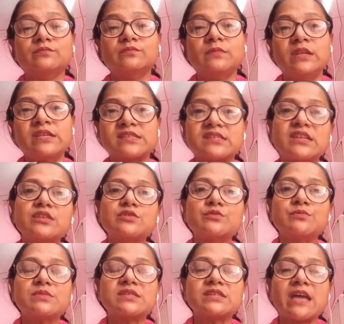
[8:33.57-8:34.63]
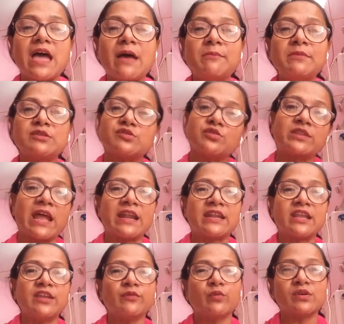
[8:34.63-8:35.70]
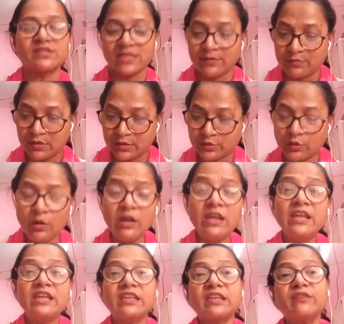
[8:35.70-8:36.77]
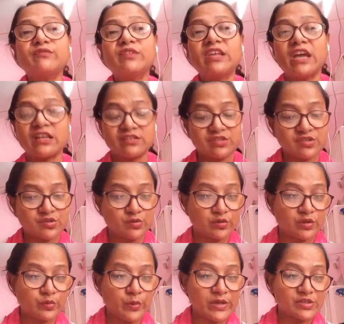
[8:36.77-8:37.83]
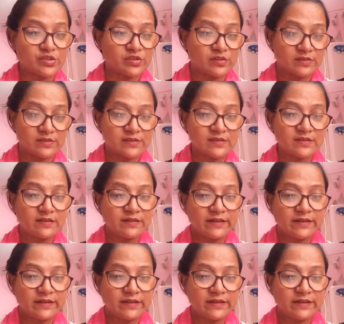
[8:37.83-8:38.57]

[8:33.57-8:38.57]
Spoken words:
listening to Mr. Hamill. So that day he was able to give the answers to the questions.